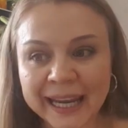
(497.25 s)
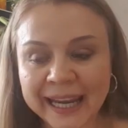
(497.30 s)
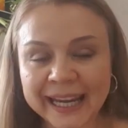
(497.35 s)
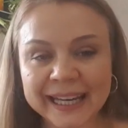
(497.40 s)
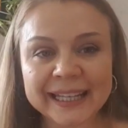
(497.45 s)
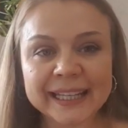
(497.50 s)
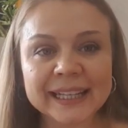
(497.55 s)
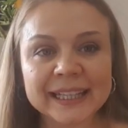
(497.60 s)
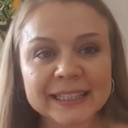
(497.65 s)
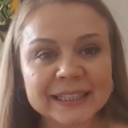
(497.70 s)

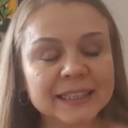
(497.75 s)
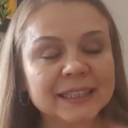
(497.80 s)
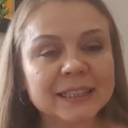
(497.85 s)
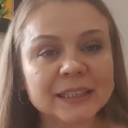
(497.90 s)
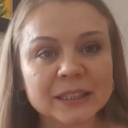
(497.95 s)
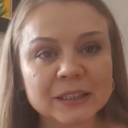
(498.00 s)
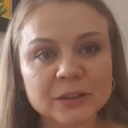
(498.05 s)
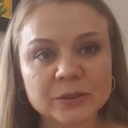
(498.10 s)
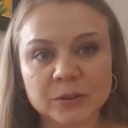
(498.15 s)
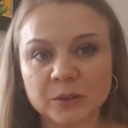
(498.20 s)
and he did
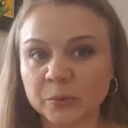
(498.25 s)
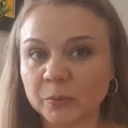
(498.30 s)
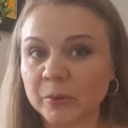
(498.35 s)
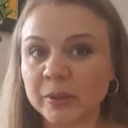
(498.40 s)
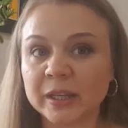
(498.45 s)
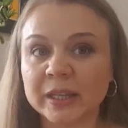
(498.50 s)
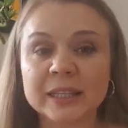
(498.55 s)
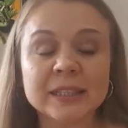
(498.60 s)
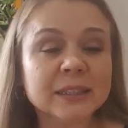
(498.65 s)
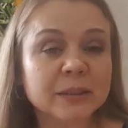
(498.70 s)
not do it
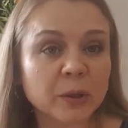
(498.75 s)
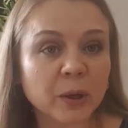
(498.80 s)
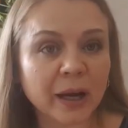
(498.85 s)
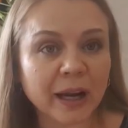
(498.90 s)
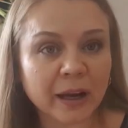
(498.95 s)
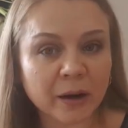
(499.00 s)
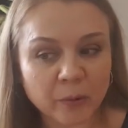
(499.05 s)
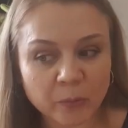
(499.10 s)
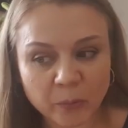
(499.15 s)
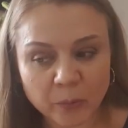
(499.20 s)
with his uh,